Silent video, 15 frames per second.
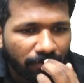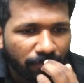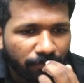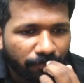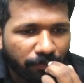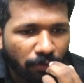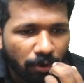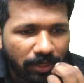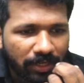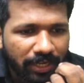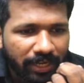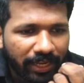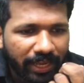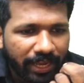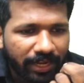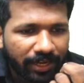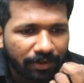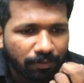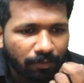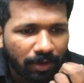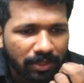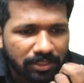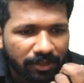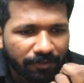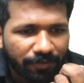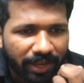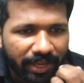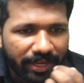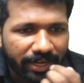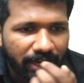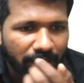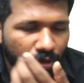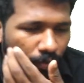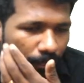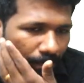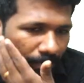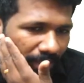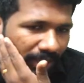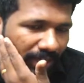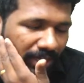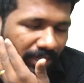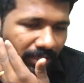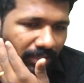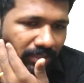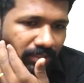48 was the final rupee, na?